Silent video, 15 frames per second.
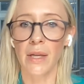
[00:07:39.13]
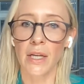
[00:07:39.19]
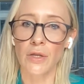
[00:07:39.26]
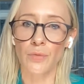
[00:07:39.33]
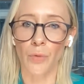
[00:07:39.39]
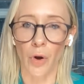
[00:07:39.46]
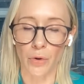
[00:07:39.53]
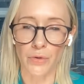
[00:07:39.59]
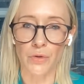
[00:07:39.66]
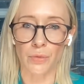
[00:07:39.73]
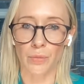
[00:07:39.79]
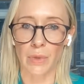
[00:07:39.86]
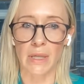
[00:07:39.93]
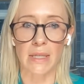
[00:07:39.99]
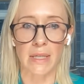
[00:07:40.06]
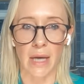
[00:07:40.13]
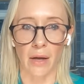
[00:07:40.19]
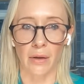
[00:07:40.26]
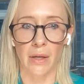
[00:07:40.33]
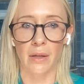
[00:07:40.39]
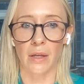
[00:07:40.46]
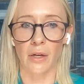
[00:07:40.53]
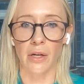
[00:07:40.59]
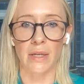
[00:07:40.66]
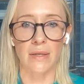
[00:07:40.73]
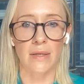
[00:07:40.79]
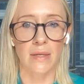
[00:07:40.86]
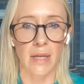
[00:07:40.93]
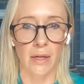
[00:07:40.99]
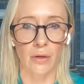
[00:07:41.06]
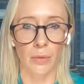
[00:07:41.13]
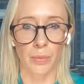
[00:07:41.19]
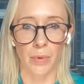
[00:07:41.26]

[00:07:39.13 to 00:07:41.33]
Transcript: think it's also really telling that not a single